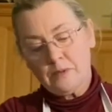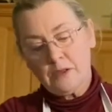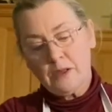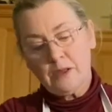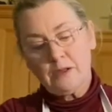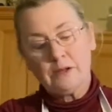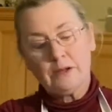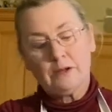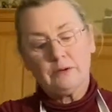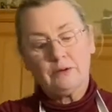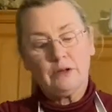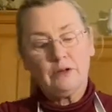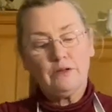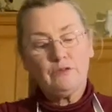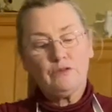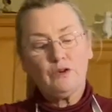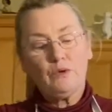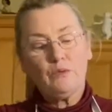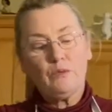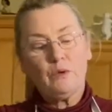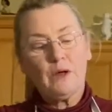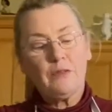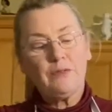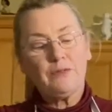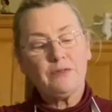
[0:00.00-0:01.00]
Now, if you
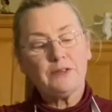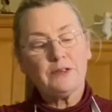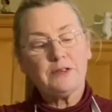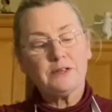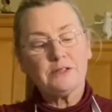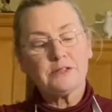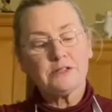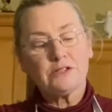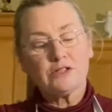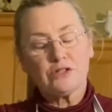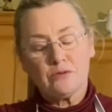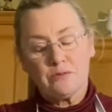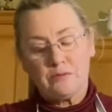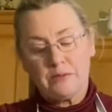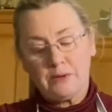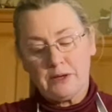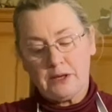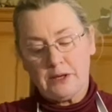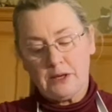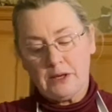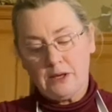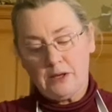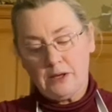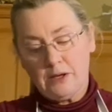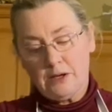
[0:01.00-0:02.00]
want this to
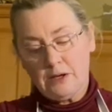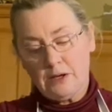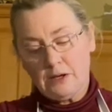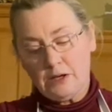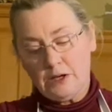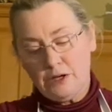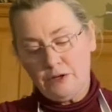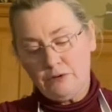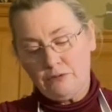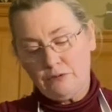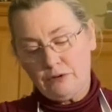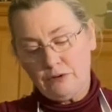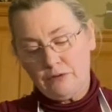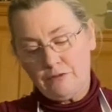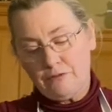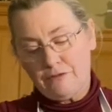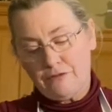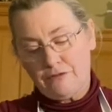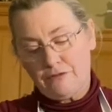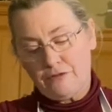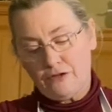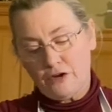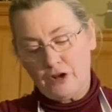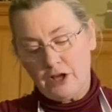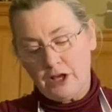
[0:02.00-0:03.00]
be
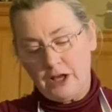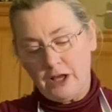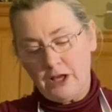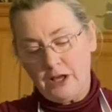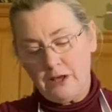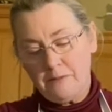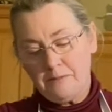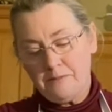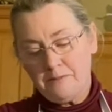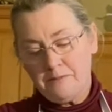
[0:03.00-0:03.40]
gluten-free,